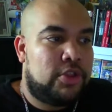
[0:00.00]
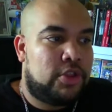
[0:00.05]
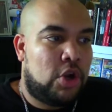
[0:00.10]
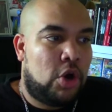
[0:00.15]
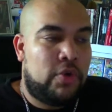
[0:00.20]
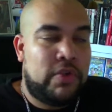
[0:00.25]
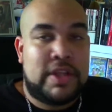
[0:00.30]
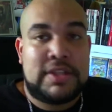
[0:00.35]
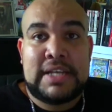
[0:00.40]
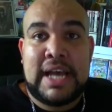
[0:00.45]

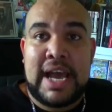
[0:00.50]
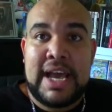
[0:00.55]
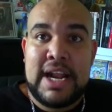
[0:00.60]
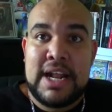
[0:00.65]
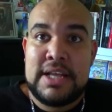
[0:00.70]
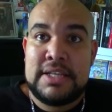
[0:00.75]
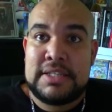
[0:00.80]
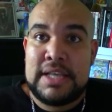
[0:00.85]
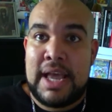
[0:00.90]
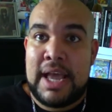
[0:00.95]
throw the
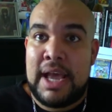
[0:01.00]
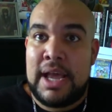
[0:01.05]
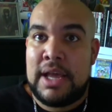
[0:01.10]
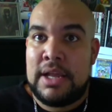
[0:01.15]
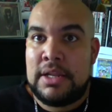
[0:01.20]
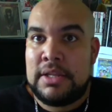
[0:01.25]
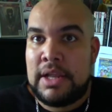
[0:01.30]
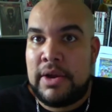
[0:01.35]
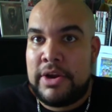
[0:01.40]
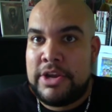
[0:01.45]
Titus
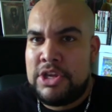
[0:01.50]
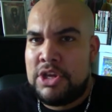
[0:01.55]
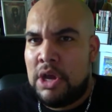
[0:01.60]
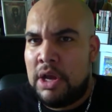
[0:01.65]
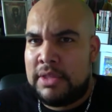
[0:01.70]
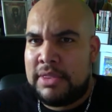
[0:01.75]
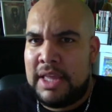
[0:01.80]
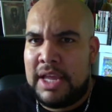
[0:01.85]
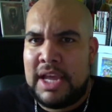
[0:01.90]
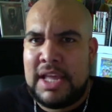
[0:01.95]
and Darren
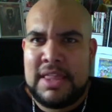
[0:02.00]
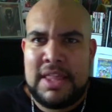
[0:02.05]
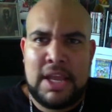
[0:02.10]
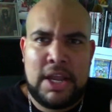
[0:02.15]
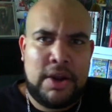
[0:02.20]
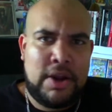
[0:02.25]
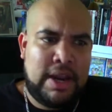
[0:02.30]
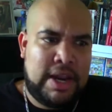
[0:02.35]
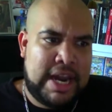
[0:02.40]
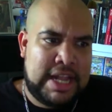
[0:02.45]
Young thing in
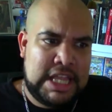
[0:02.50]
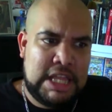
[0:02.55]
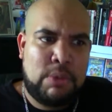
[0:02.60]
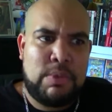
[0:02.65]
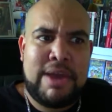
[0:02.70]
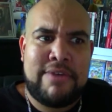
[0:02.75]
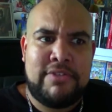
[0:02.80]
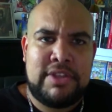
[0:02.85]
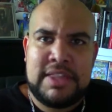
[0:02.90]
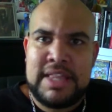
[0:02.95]
there, and I
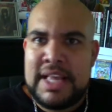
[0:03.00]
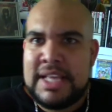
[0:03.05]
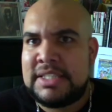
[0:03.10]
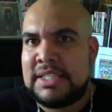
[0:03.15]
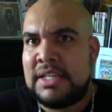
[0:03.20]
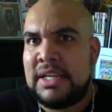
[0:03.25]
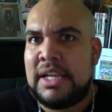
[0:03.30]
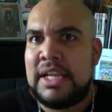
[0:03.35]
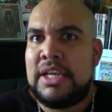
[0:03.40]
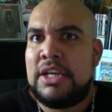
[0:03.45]
think we have a
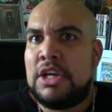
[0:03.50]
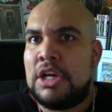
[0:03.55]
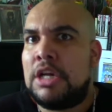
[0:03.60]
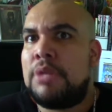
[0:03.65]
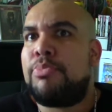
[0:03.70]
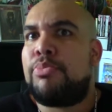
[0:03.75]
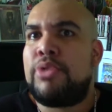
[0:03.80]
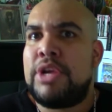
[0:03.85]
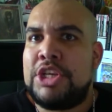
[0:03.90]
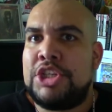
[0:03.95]
decently
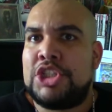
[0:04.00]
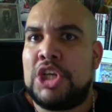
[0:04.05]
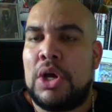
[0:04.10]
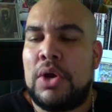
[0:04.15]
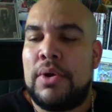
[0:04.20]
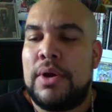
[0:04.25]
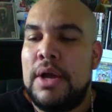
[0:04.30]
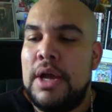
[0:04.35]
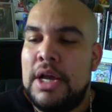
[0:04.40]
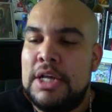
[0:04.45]
good
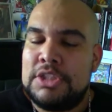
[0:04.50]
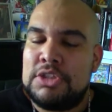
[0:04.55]
pre-show.